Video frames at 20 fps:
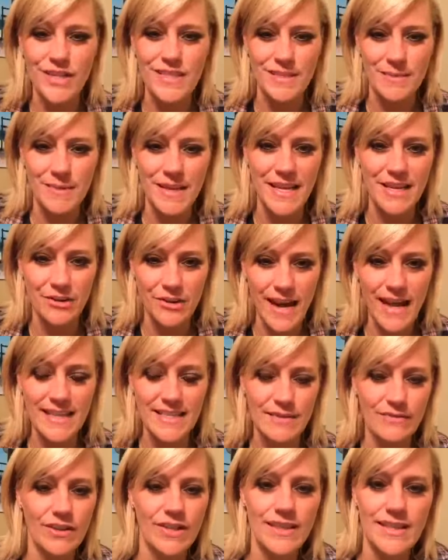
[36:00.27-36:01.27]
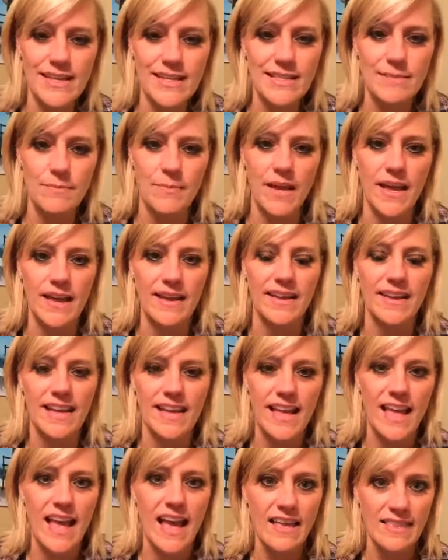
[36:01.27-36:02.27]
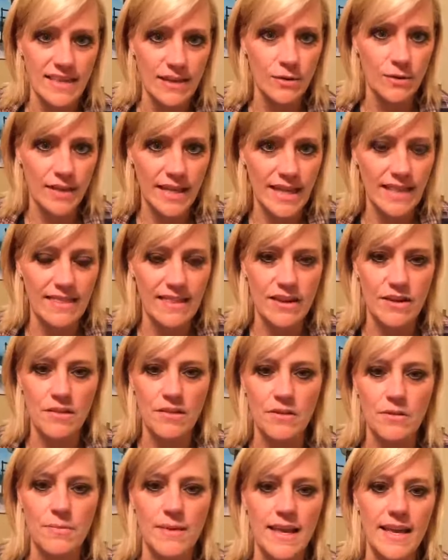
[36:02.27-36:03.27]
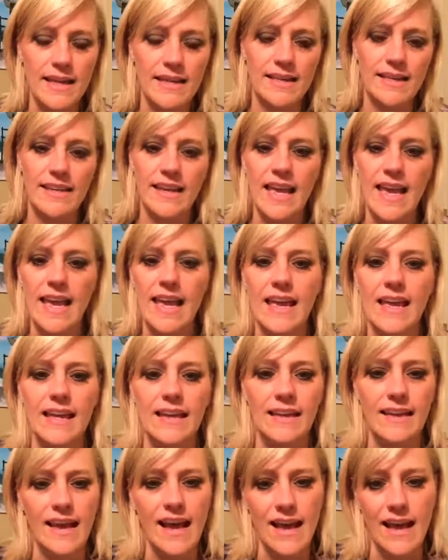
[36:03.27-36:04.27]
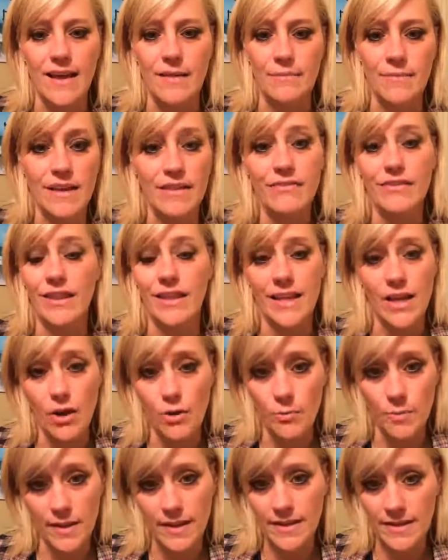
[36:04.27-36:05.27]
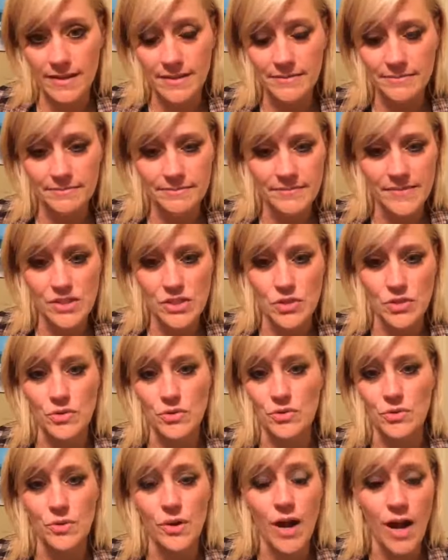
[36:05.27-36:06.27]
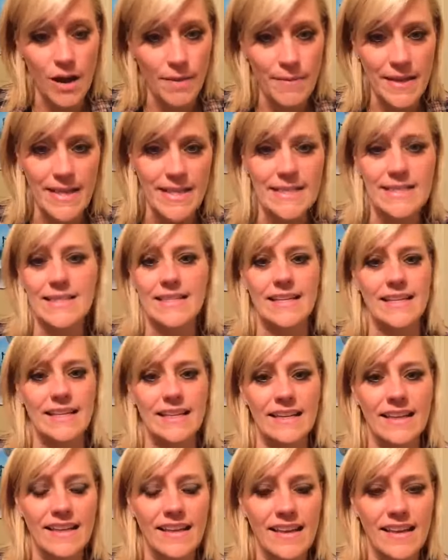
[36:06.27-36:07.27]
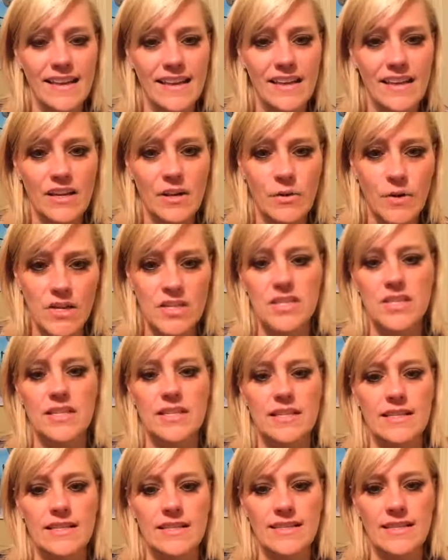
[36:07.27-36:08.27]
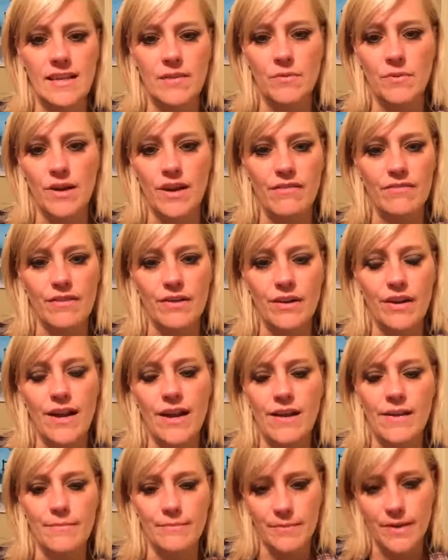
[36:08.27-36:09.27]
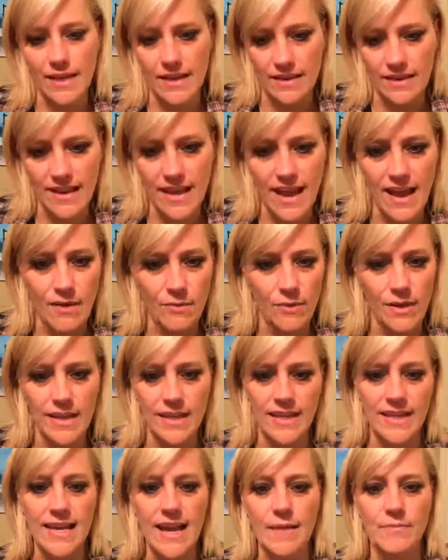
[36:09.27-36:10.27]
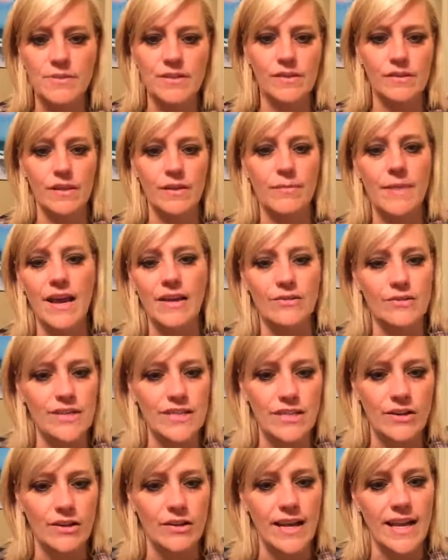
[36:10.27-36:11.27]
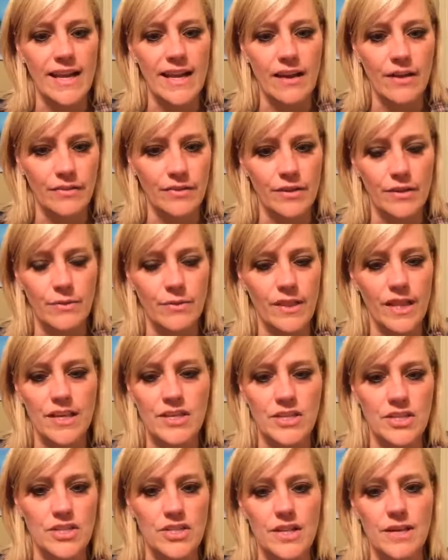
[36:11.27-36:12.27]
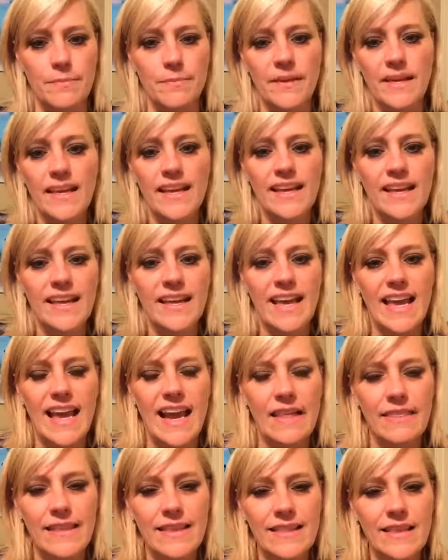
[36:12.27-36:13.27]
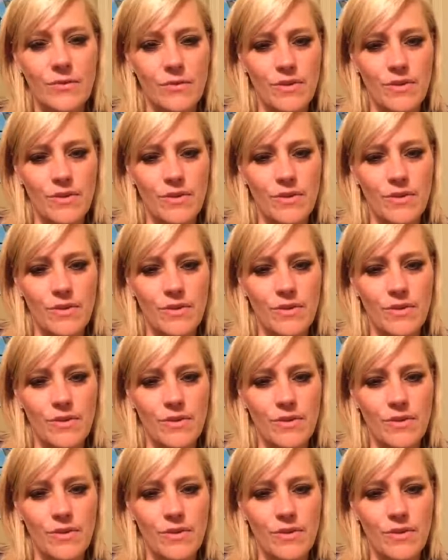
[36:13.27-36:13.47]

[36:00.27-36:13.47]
to be interactive on this, but I think we're getting there a little bit, and I'm definitely open to comments and questions and whatever. And yeah, Wendy, absolutely, boundaries create a healthier relationship. And I think that